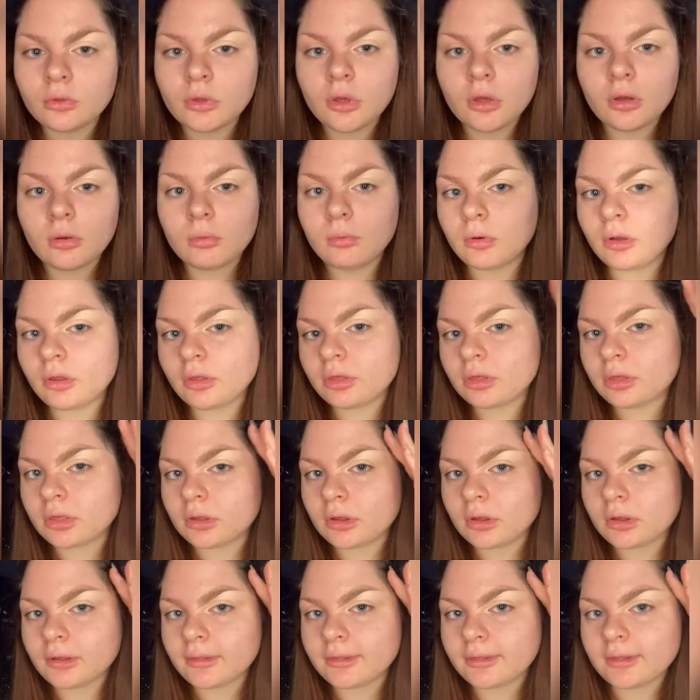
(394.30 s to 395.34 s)
Once the
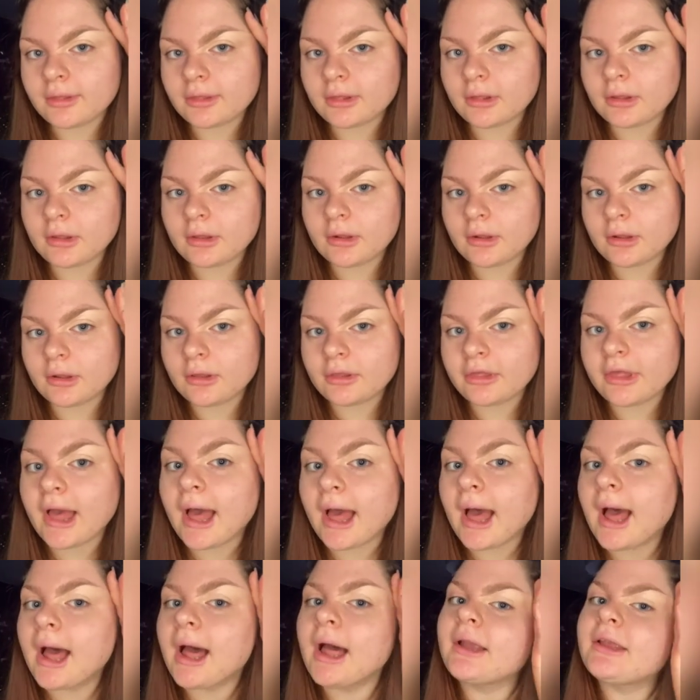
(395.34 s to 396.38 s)
concealer's
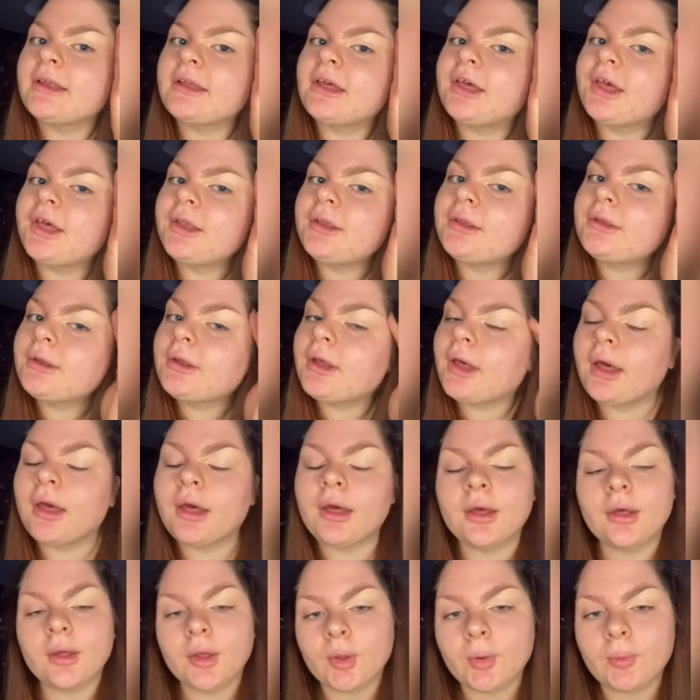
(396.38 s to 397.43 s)
added,
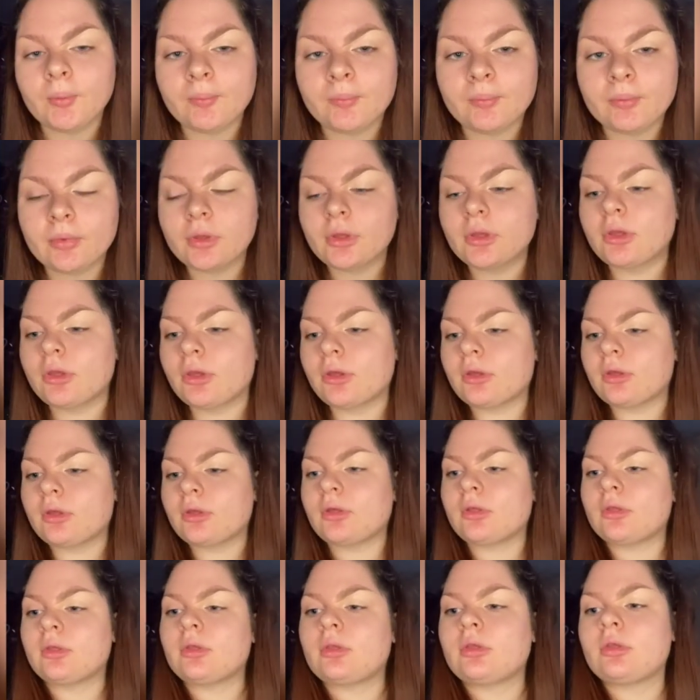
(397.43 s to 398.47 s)
you
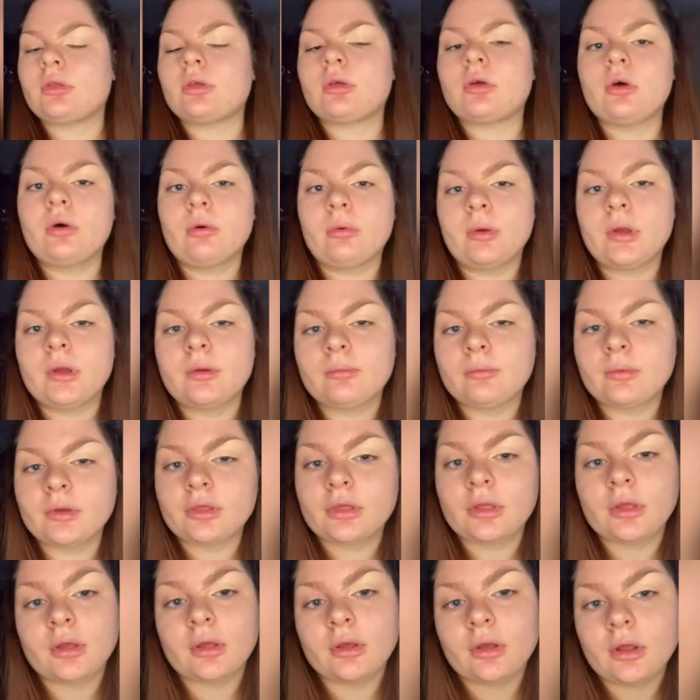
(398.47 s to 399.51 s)
can go in with
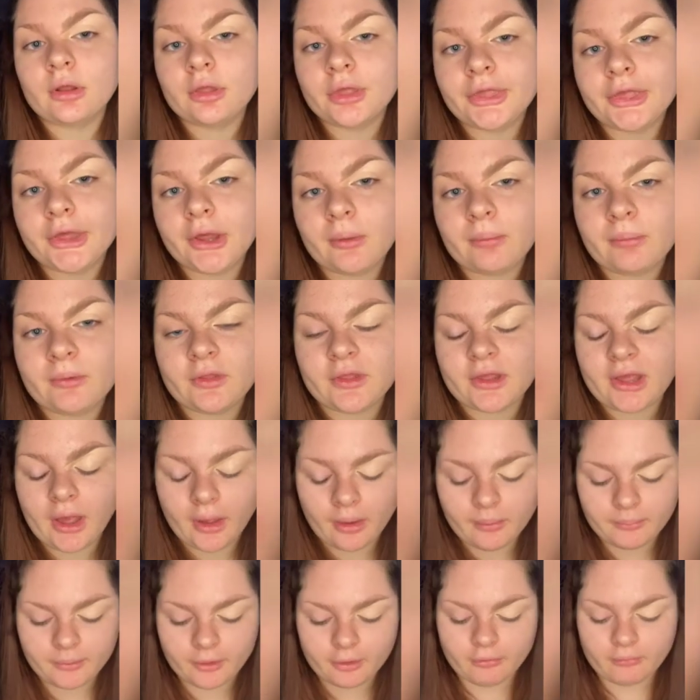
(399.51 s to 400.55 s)
it on top of the
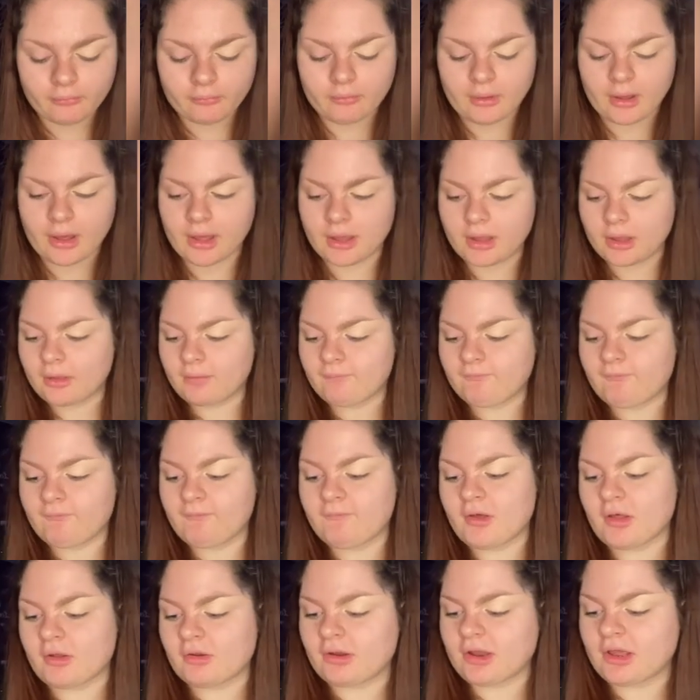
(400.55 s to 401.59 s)
eyebrow. For
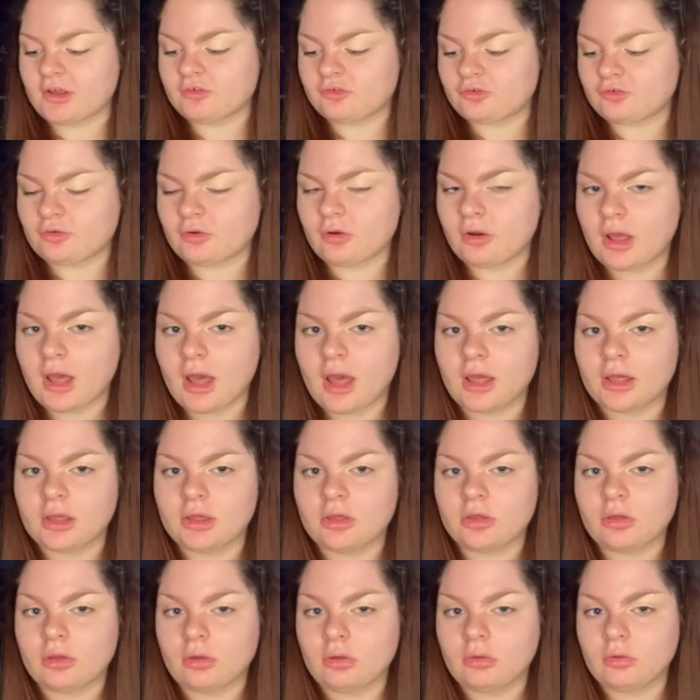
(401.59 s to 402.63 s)
foundation,
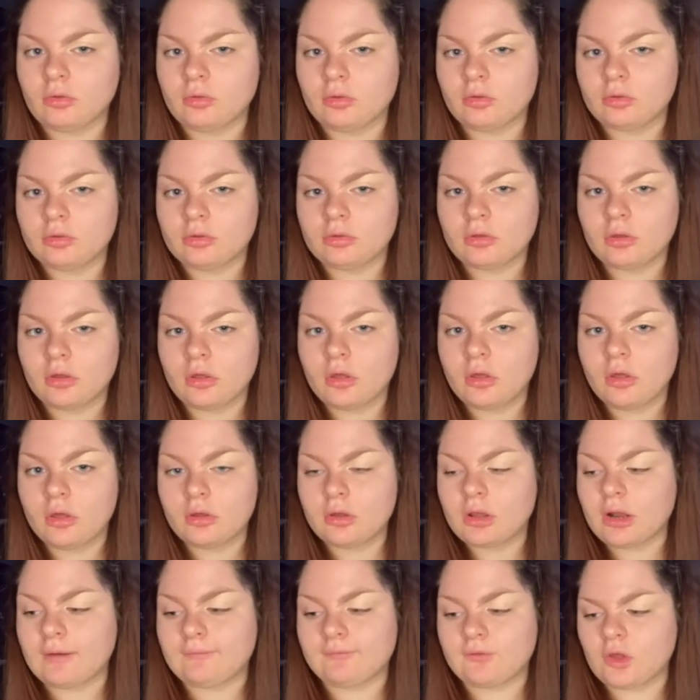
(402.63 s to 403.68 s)
you
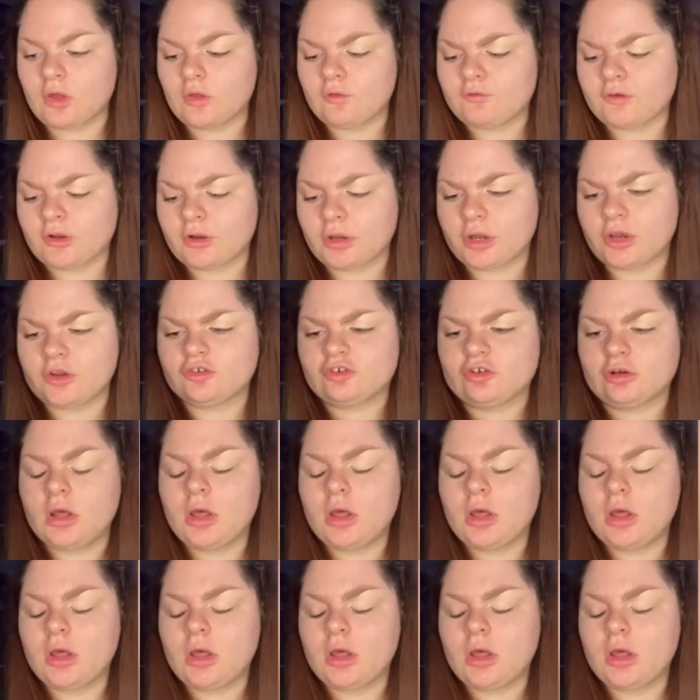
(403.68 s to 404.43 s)
have to use foundation.